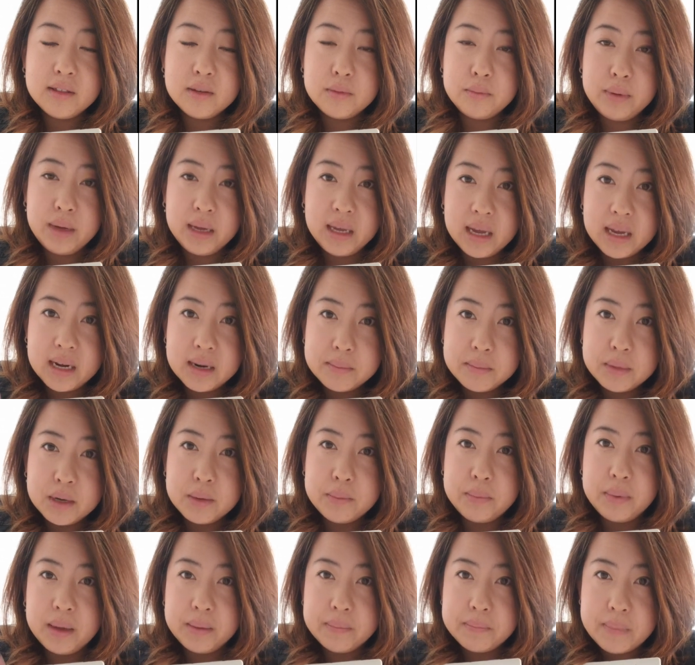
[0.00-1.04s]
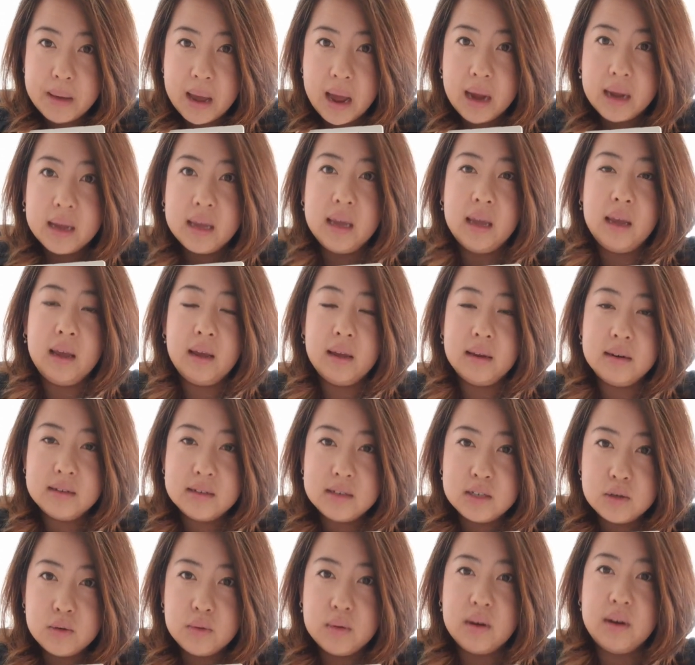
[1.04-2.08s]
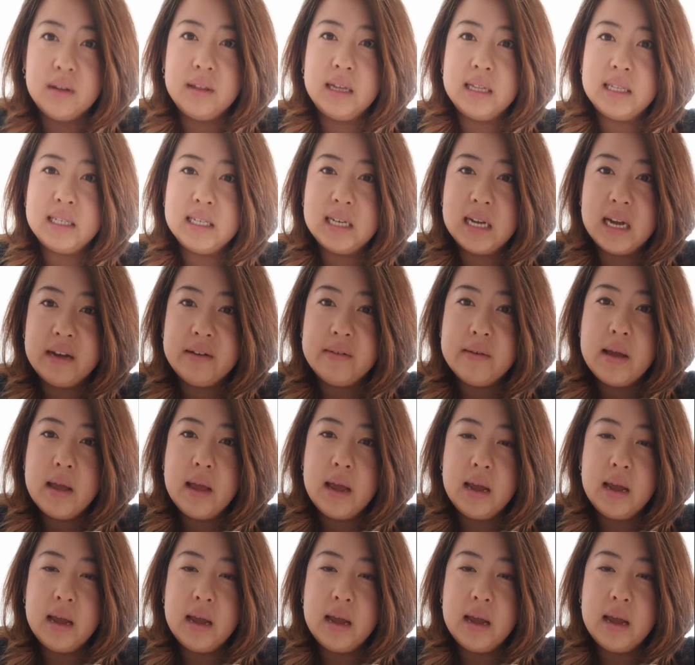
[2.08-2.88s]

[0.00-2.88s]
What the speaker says: the weekend, I'm going to be packing and doing all that stuff.